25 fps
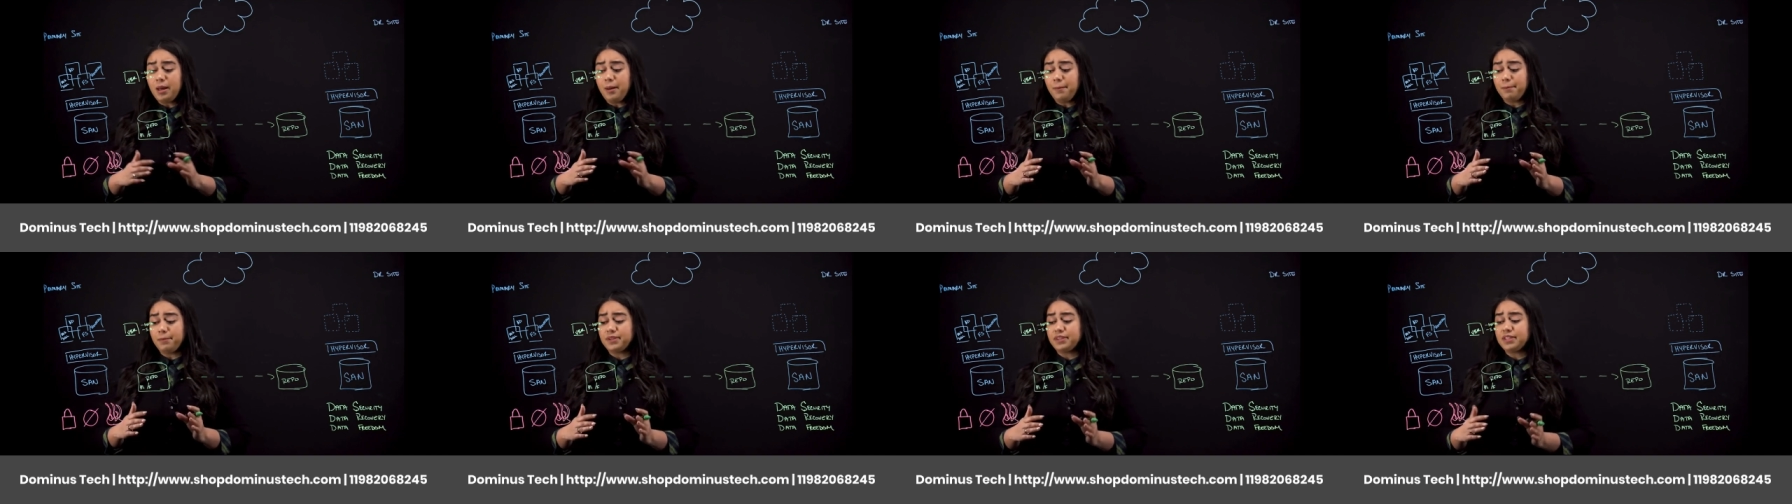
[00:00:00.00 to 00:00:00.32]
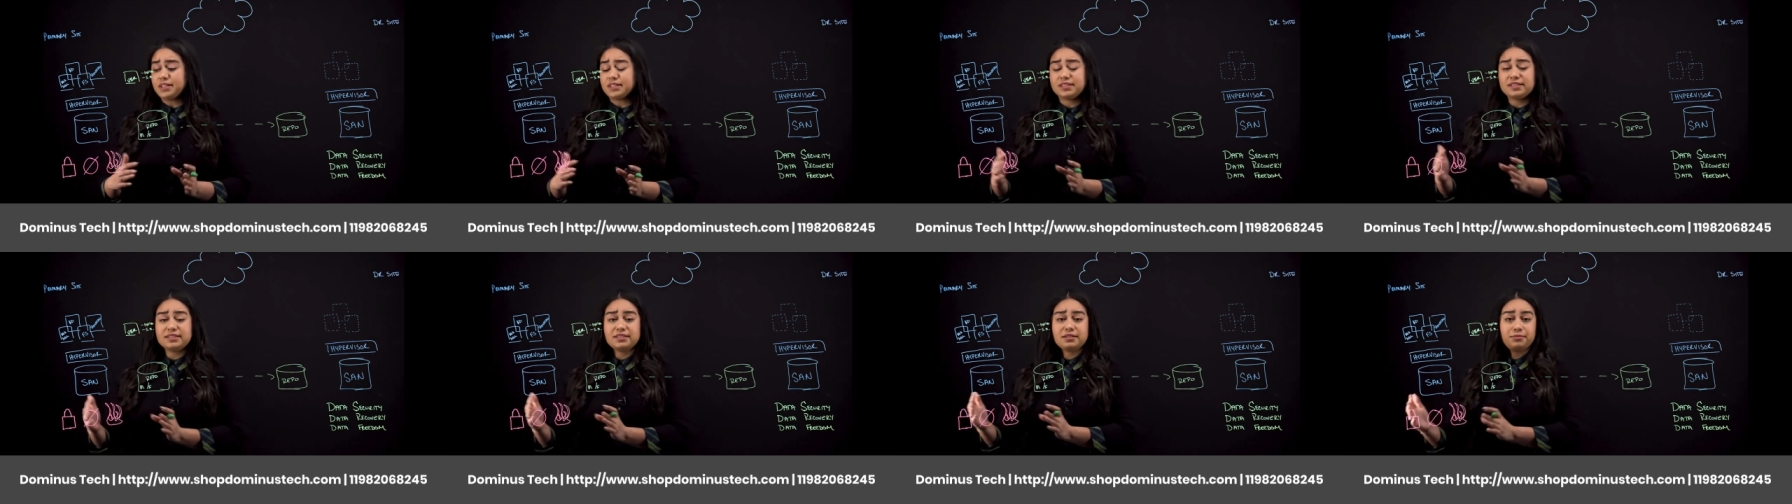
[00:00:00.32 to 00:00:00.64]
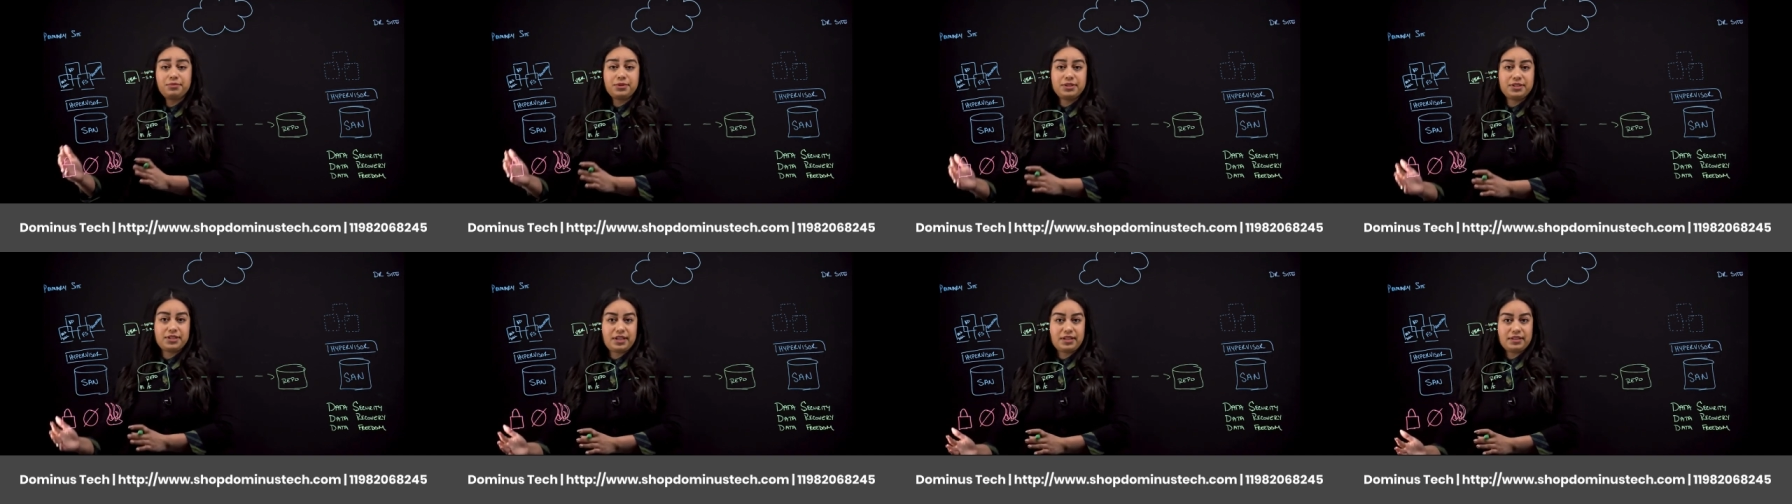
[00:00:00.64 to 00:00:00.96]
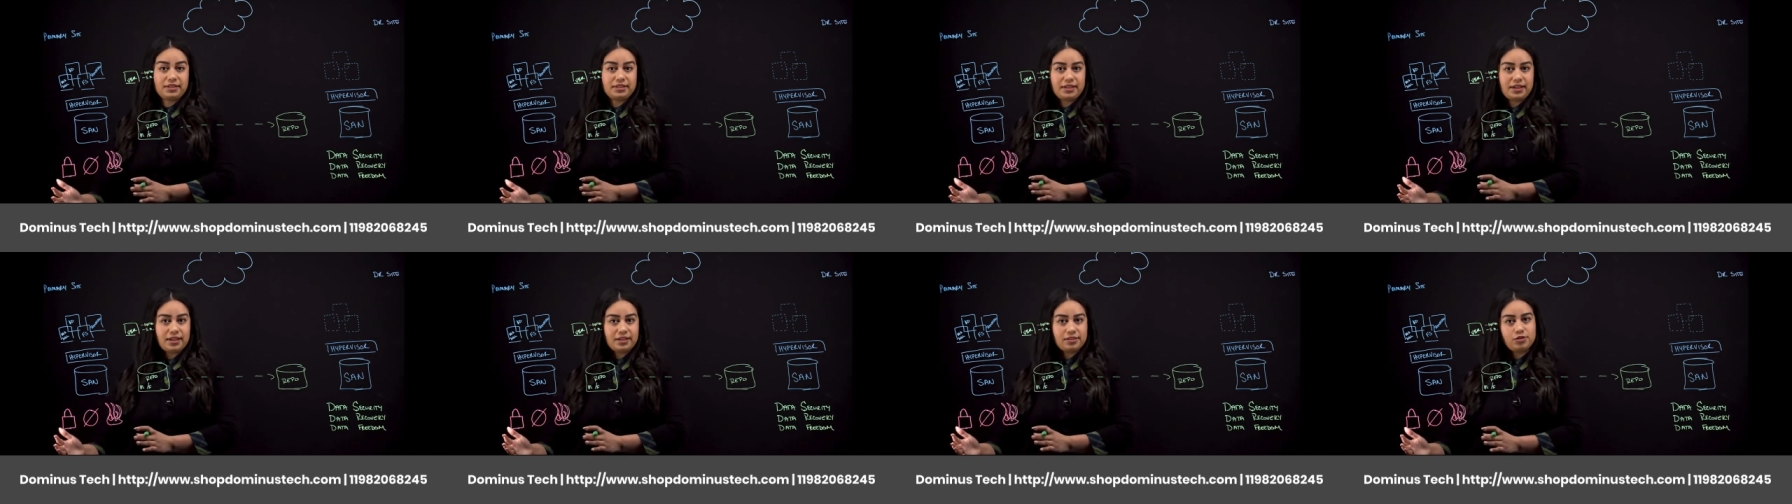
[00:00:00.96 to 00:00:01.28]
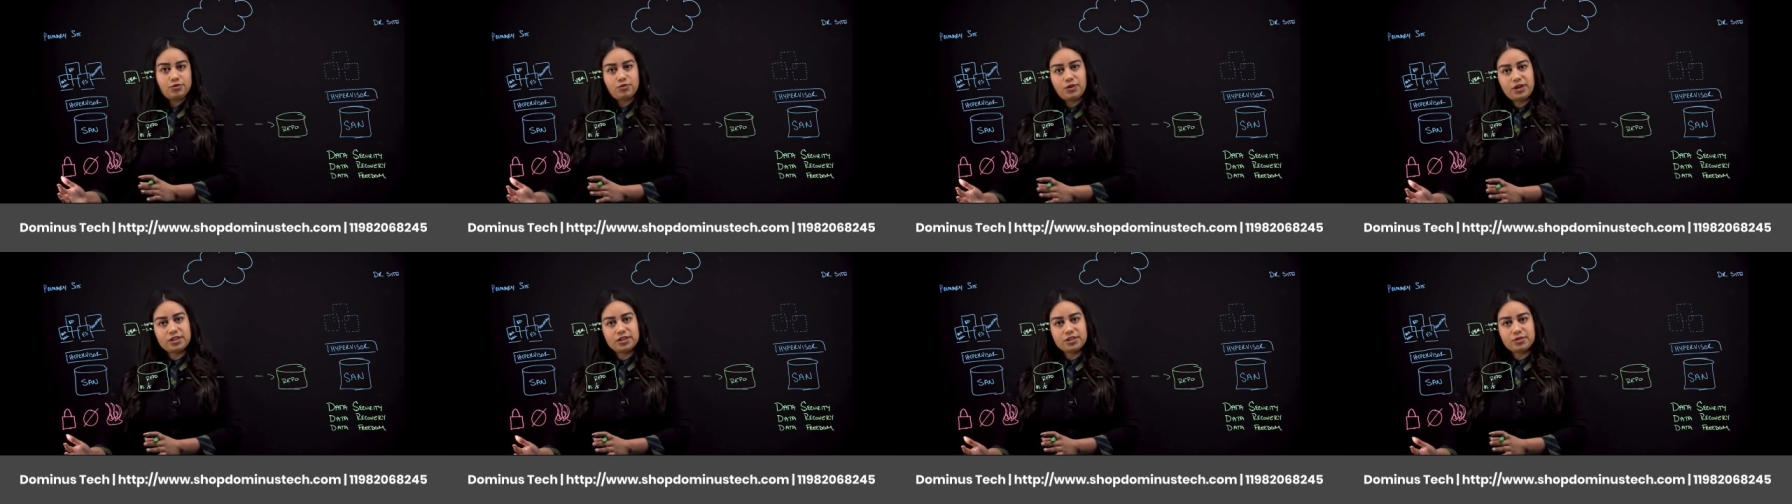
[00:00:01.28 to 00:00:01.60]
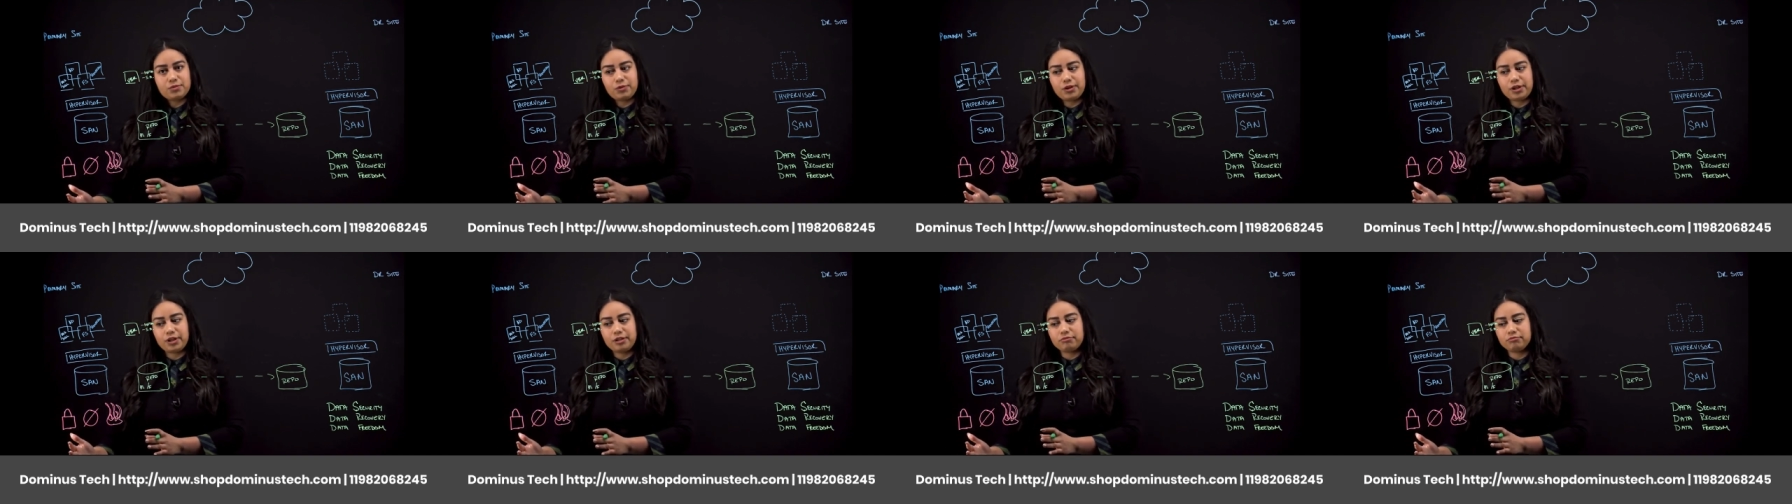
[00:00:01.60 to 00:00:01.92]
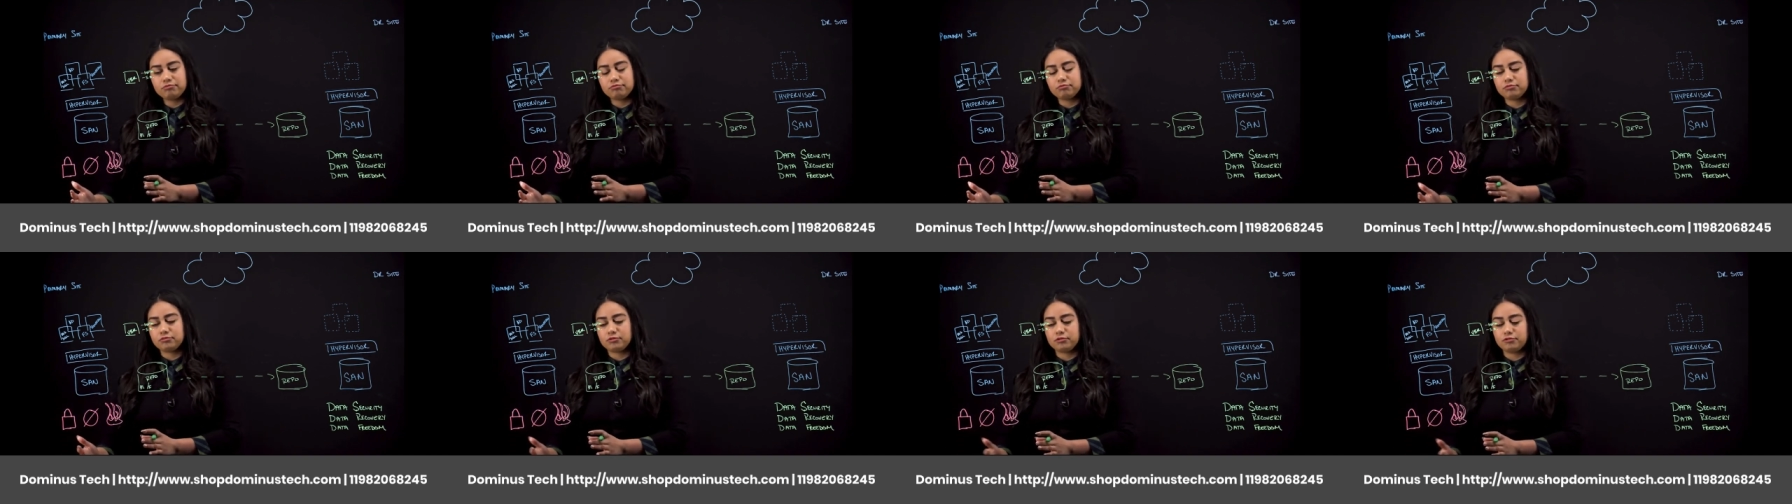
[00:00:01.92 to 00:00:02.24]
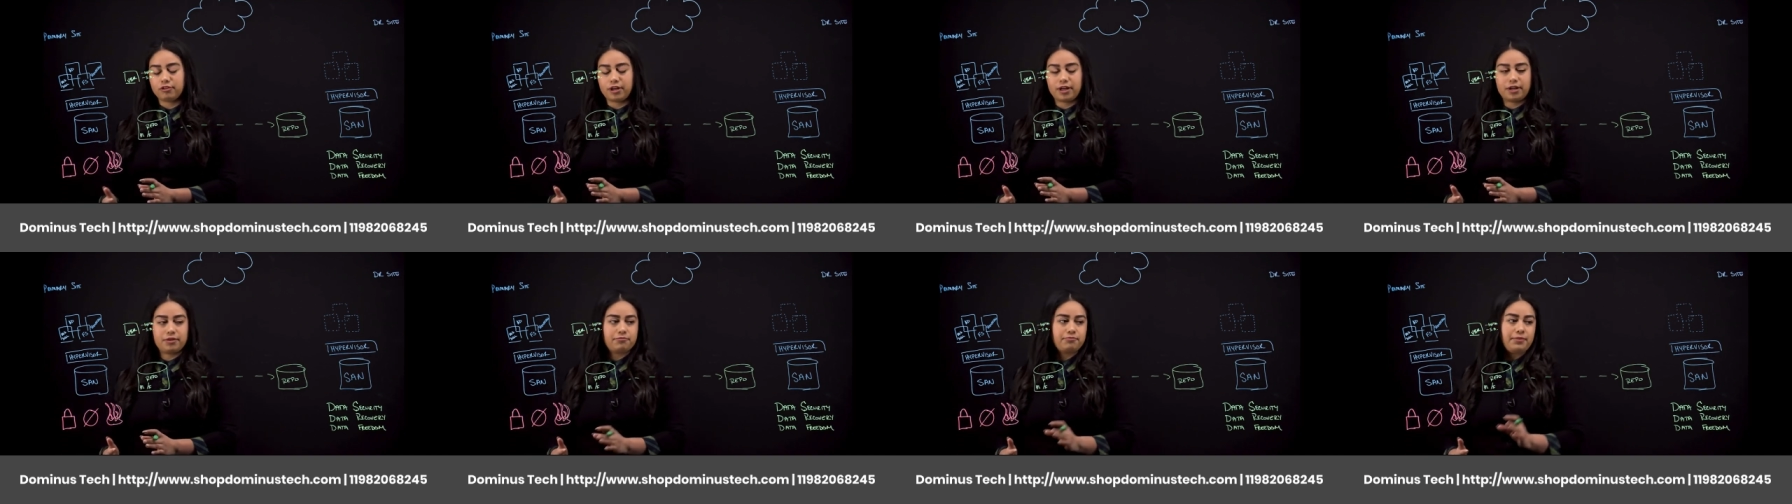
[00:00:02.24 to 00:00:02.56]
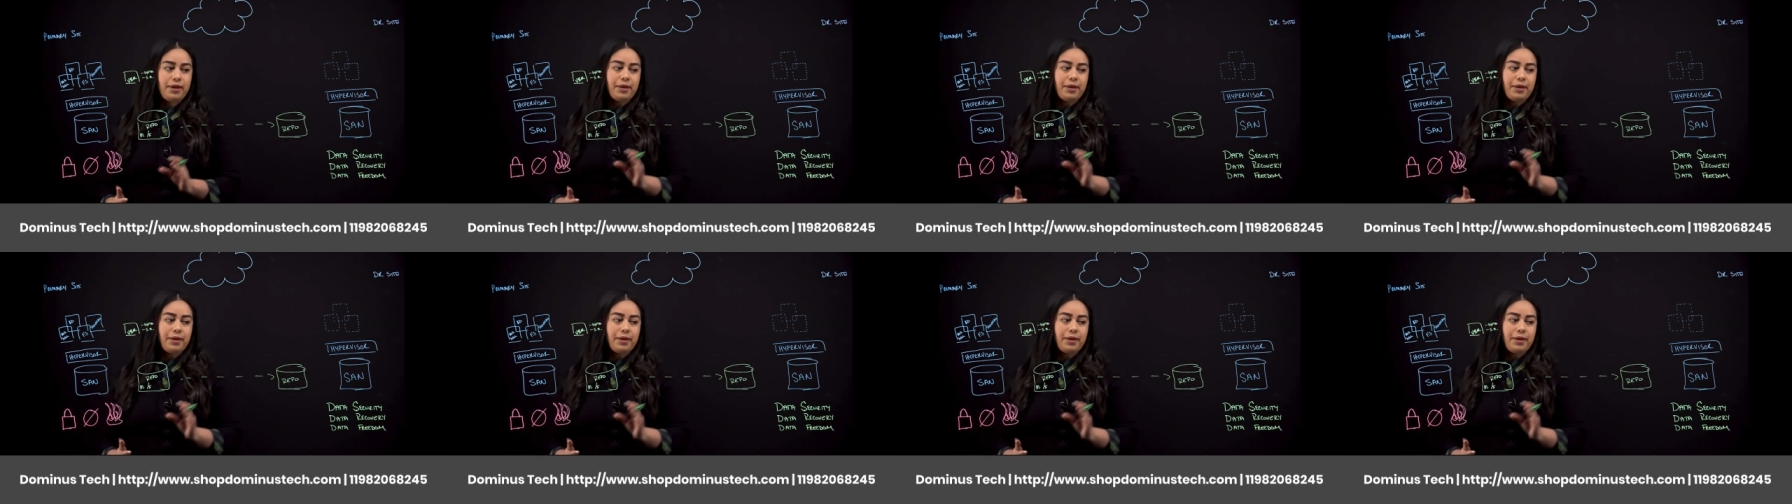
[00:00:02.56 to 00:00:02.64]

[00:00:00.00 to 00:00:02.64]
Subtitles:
But this doesn't protect against ransomware, right?